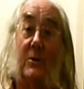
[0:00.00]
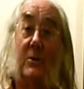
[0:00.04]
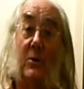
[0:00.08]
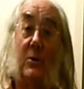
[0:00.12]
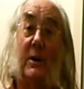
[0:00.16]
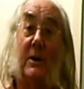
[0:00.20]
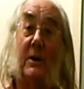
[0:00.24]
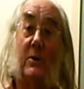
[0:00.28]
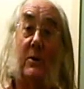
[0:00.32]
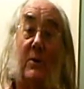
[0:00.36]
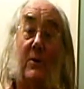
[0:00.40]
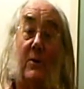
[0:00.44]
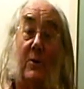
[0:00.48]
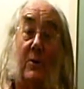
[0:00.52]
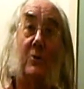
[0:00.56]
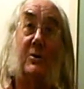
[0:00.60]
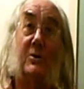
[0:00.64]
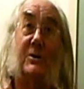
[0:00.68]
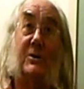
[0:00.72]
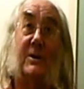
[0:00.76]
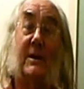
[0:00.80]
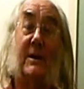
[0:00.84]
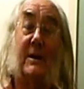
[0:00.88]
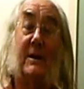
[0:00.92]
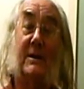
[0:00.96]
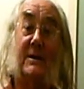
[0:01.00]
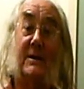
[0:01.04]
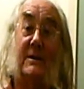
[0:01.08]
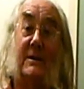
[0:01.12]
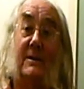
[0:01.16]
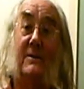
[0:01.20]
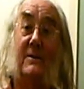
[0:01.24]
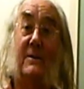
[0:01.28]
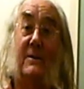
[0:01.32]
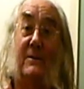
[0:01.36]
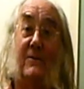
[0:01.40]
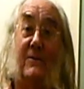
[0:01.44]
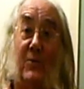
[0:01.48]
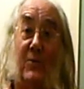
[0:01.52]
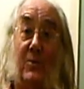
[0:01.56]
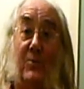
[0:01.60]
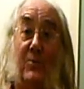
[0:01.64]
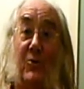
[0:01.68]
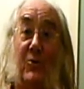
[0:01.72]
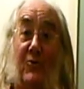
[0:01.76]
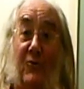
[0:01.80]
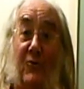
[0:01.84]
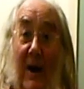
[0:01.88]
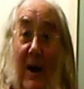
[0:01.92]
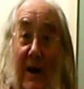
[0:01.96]
quick, we've got to get in from
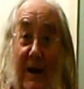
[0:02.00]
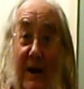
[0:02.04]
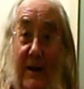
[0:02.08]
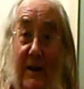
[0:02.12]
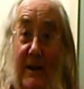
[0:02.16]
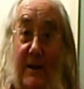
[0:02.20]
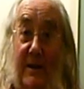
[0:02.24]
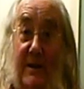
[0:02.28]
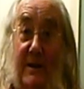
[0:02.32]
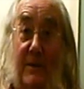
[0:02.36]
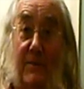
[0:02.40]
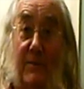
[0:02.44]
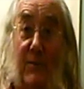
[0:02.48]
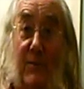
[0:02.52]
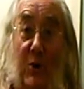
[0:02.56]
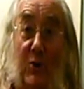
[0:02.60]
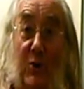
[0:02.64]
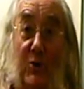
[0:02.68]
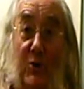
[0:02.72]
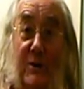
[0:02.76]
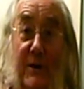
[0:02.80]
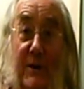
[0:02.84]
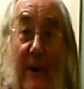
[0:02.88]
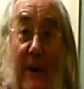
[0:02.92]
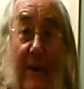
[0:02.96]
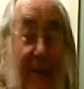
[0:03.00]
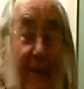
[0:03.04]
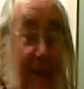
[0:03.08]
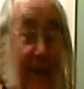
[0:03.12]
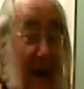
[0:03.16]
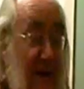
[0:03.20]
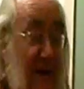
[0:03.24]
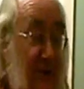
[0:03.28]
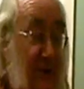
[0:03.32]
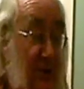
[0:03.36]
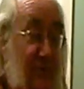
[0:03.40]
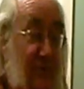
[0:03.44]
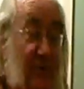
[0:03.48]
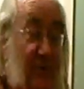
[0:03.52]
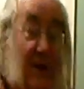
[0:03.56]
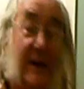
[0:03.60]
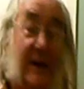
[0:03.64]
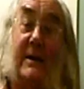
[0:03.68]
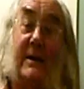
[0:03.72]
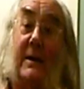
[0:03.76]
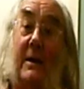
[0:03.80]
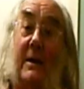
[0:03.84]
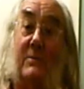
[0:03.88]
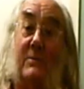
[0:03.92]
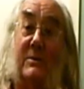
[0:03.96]
the rain, he said, because as the rain
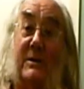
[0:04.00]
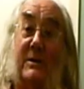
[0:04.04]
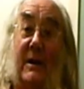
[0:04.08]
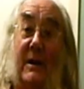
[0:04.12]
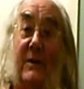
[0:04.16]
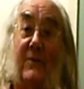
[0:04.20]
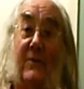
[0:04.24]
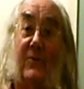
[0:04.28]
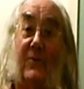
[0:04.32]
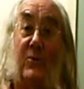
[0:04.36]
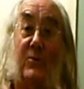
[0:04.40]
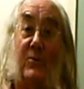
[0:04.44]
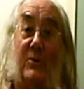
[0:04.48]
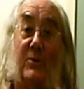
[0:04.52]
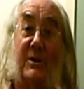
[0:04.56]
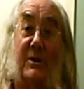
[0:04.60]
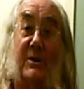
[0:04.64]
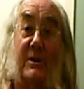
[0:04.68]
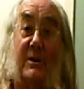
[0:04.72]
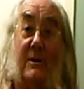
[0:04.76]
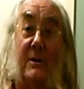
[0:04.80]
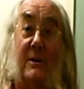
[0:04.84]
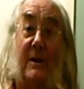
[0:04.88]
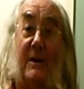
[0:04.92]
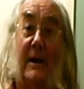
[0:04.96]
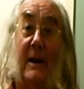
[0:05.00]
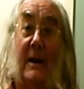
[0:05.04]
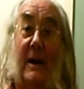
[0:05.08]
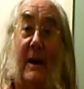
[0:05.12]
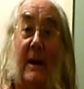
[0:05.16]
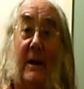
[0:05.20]
comes down from the sky,